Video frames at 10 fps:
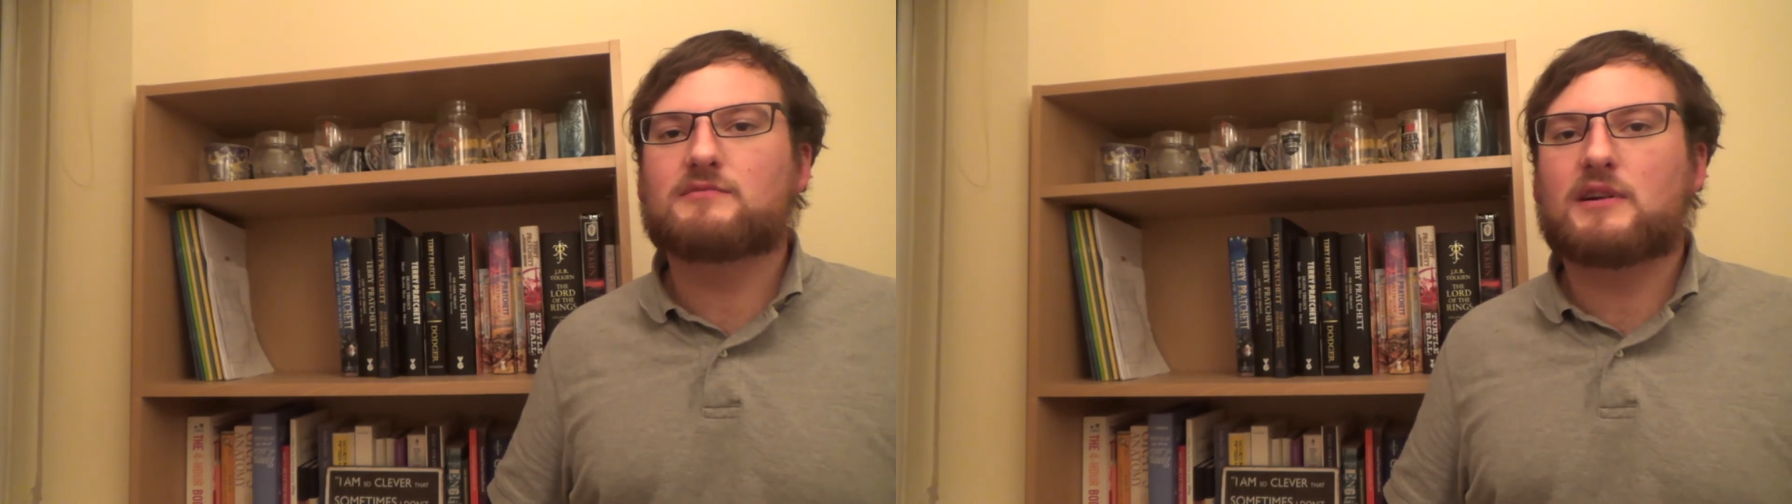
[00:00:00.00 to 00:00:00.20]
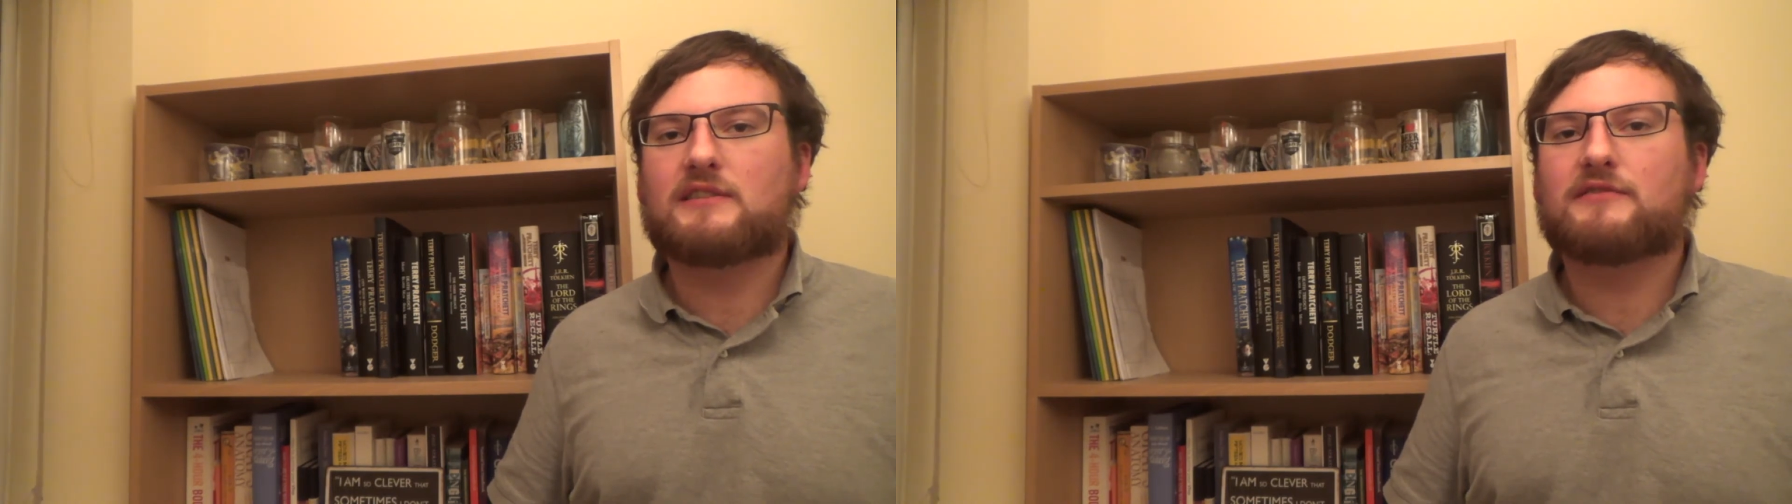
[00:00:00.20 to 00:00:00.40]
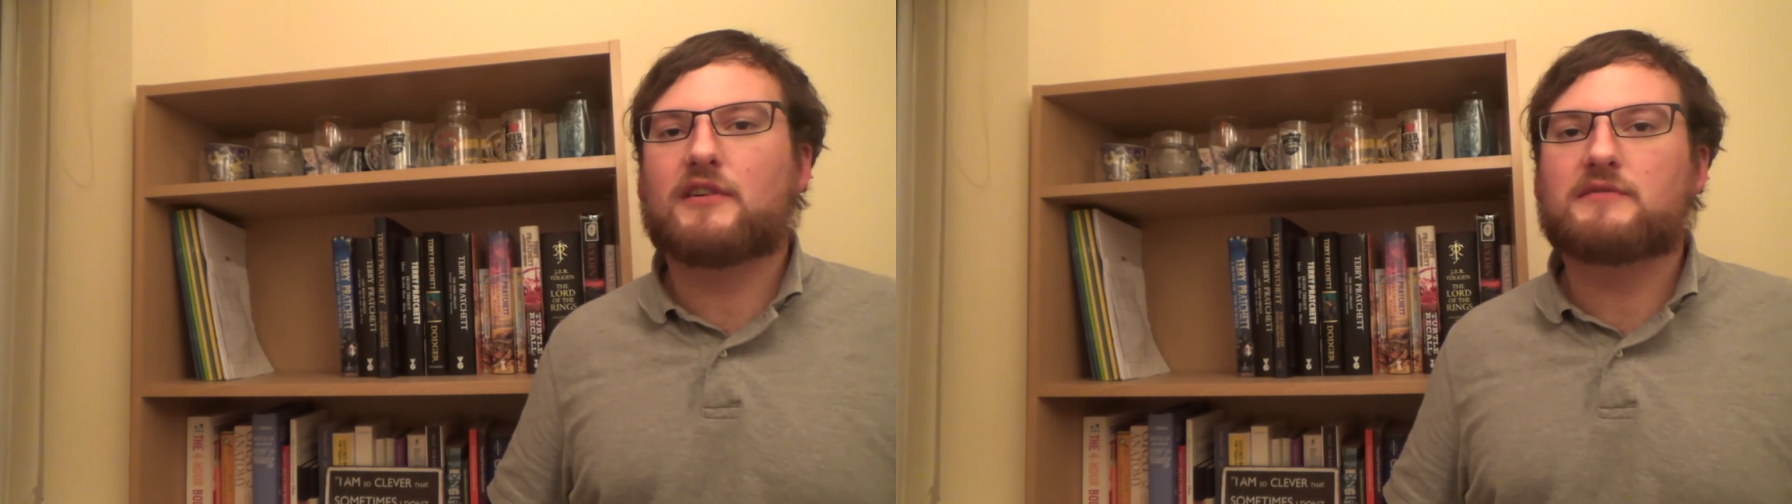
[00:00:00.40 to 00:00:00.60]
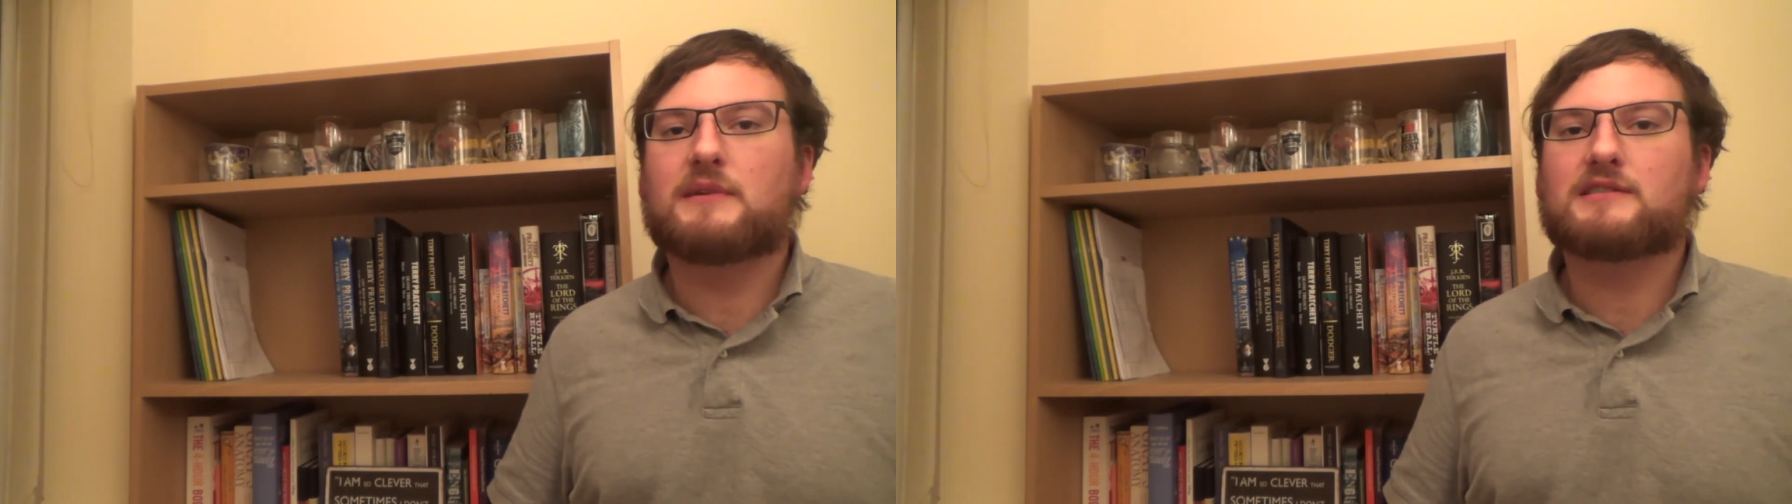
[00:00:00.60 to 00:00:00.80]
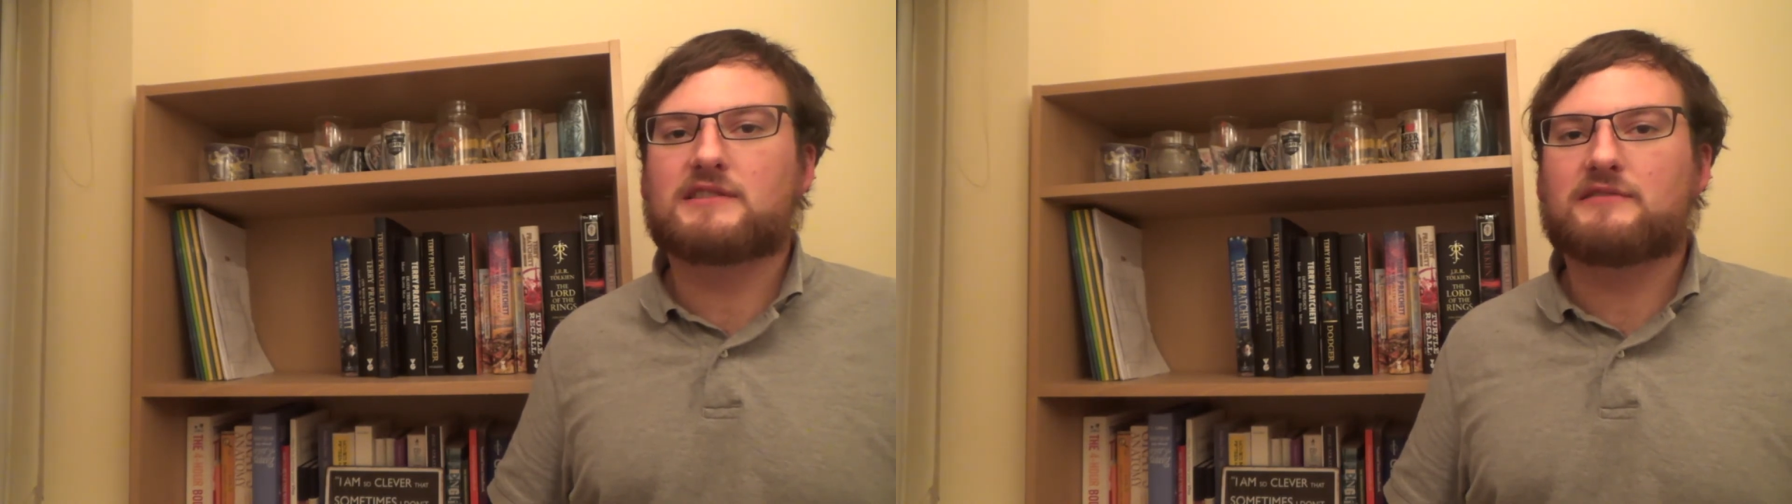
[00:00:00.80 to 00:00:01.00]
running 5
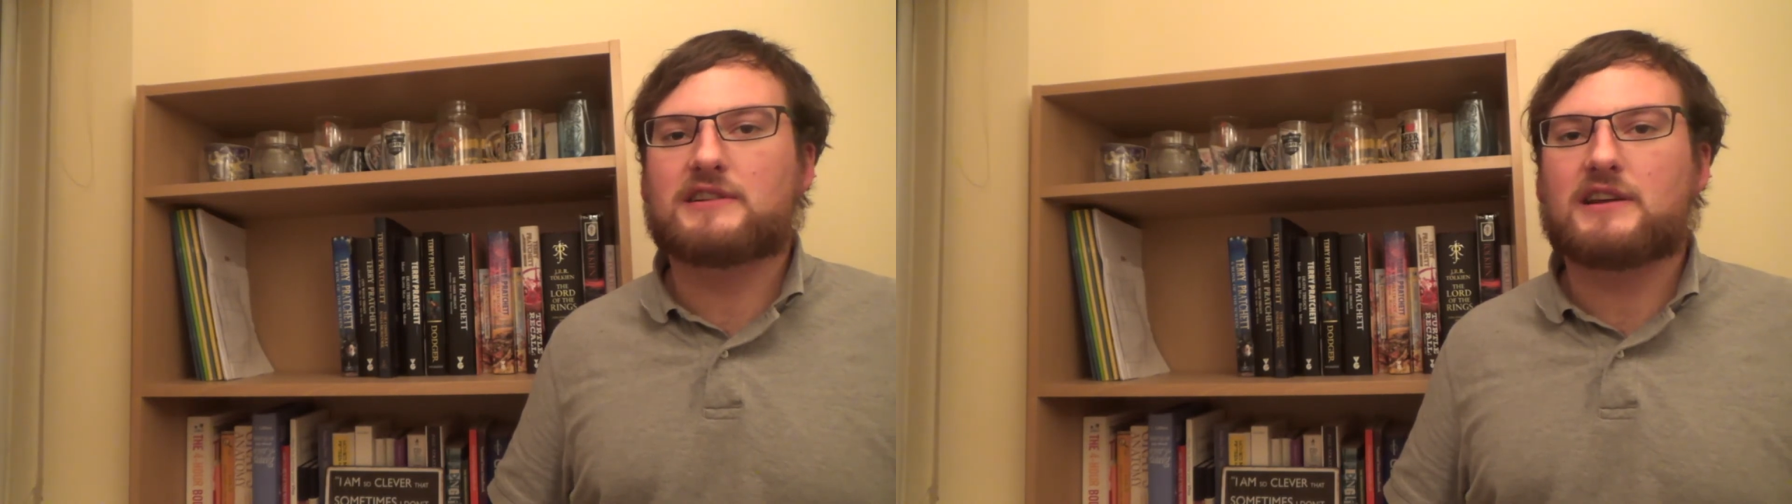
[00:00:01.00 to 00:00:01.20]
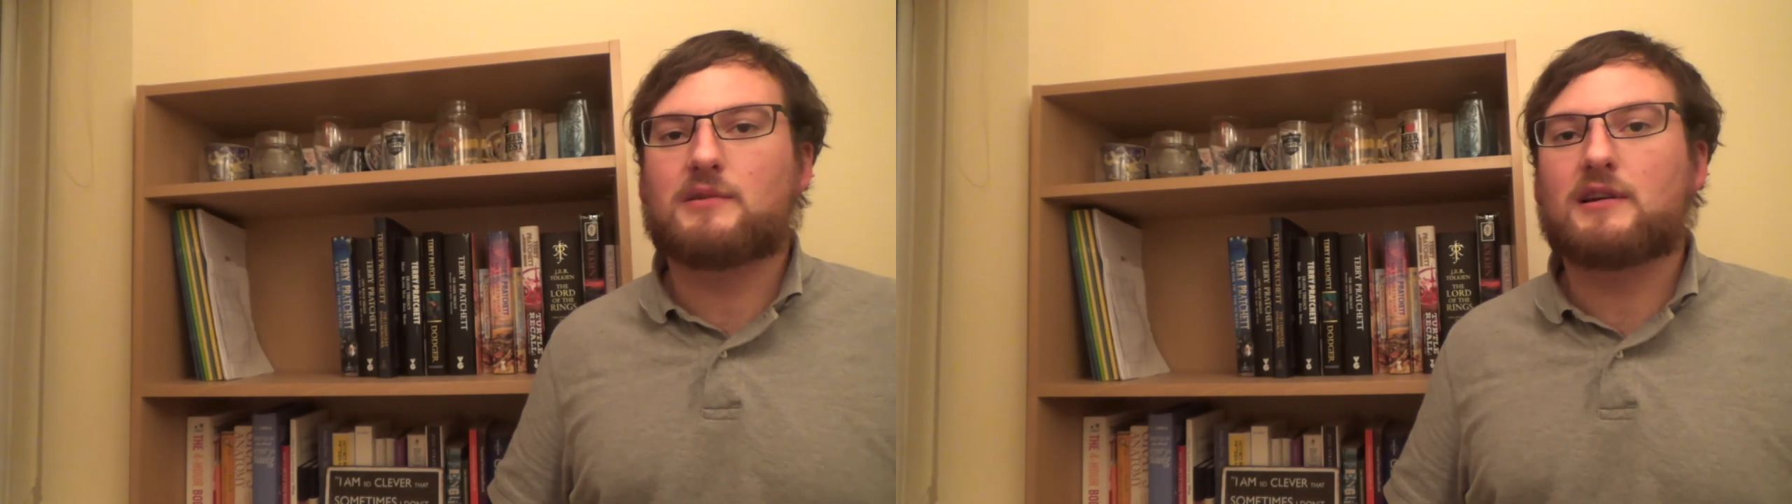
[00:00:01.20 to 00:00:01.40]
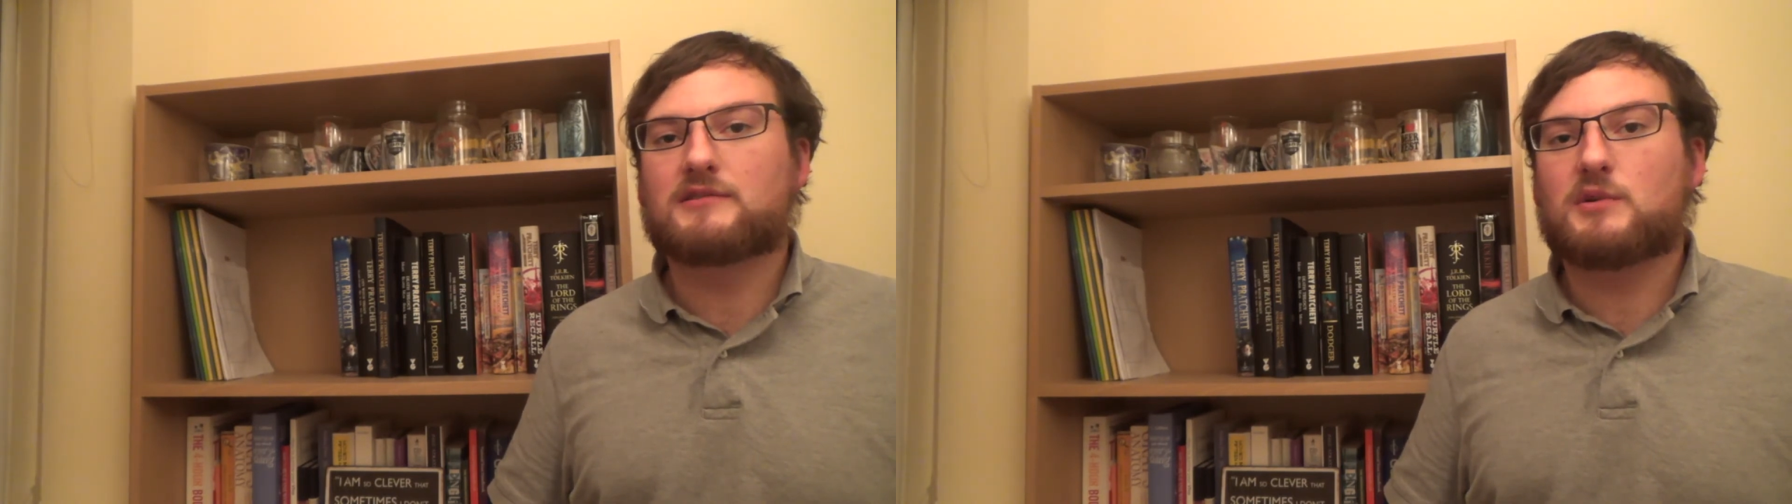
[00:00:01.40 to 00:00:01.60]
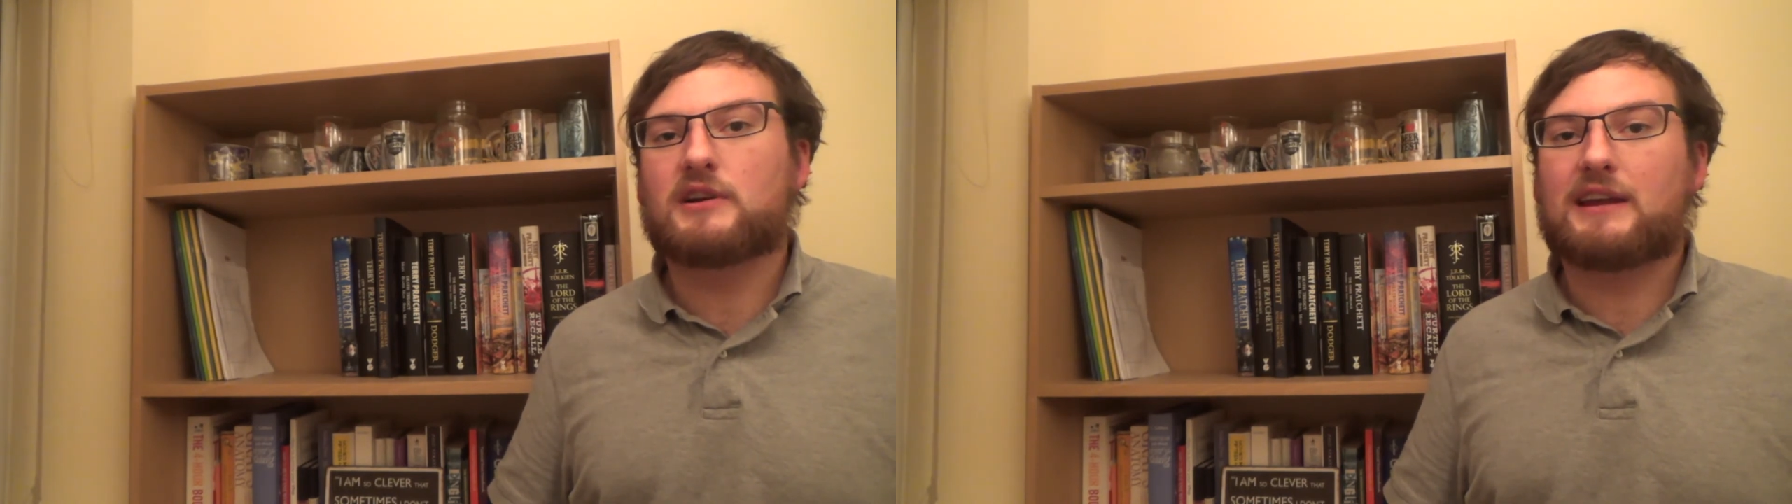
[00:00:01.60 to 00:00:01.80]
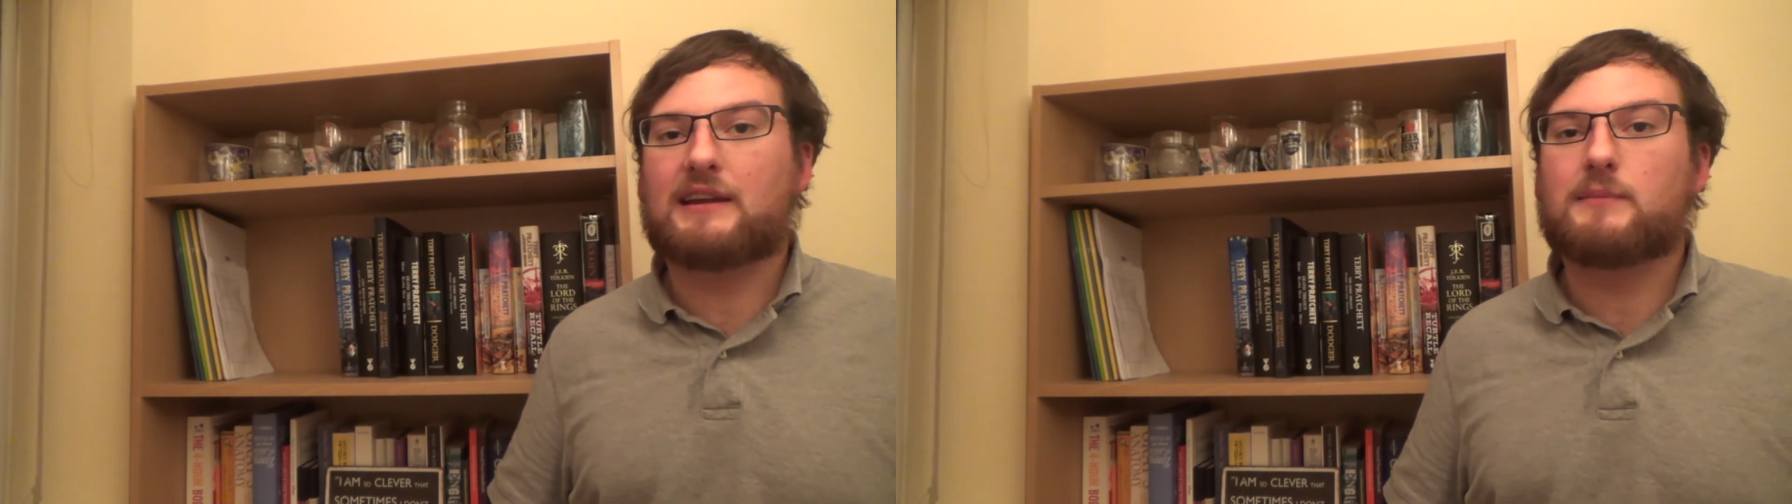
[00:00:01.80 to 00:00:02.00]
miles every day while I was
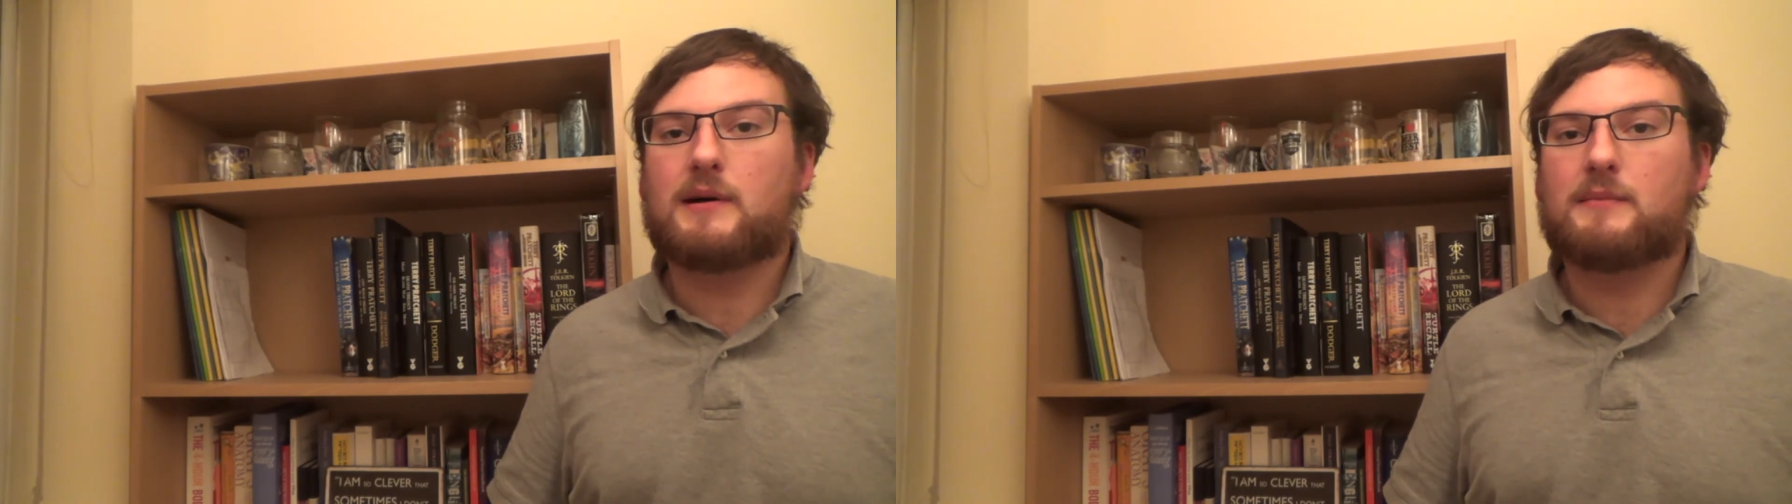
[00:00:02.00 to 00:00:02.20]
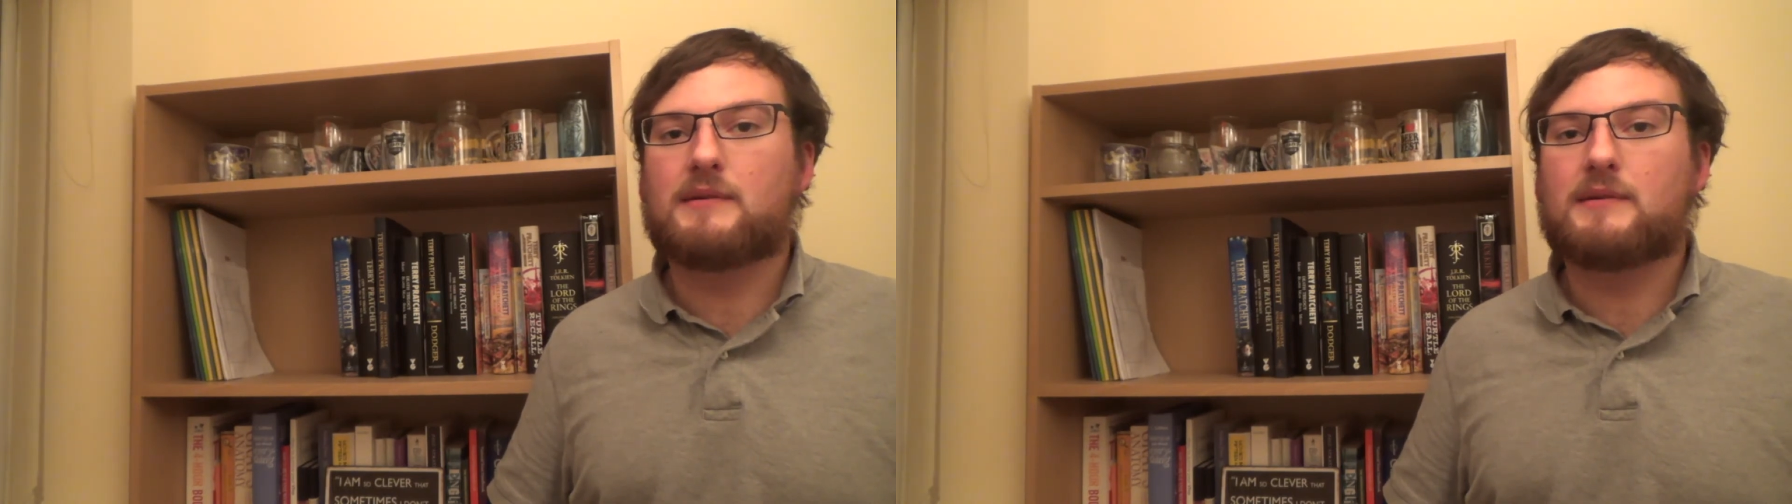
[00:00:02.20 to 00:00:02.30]
working in a pub.